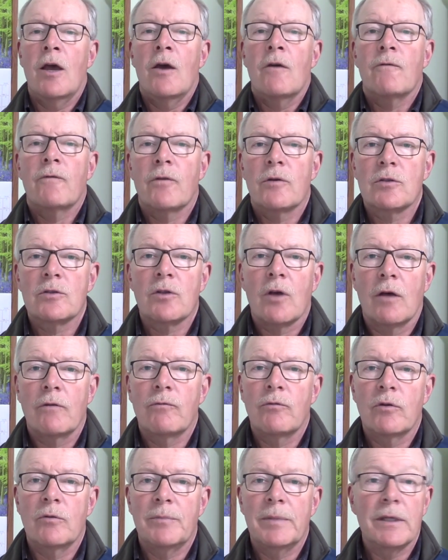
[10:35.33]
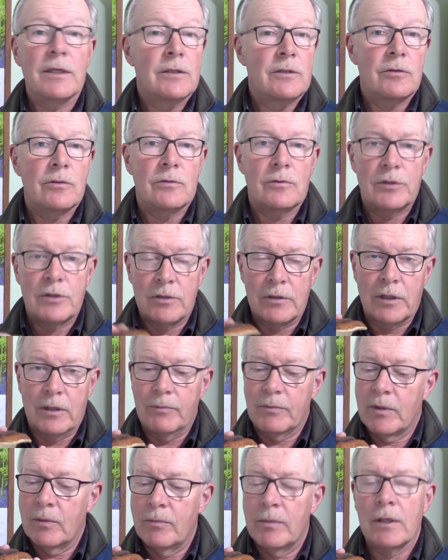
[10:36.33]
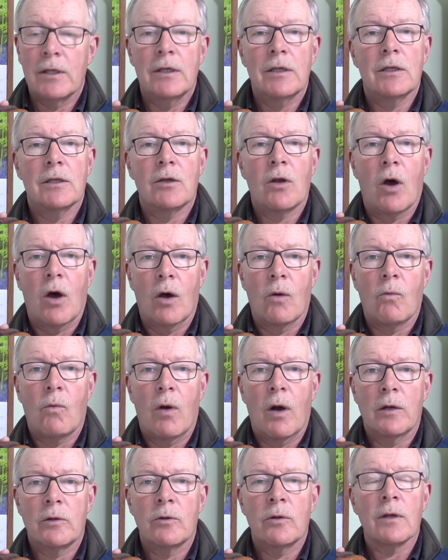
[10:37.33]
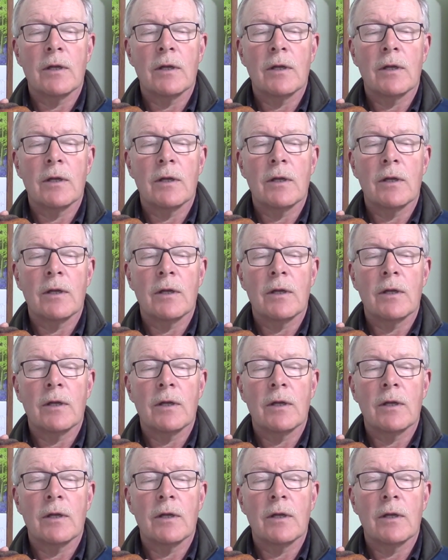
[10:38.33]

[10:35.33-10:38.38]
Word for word: First off would be to steep them in hot water,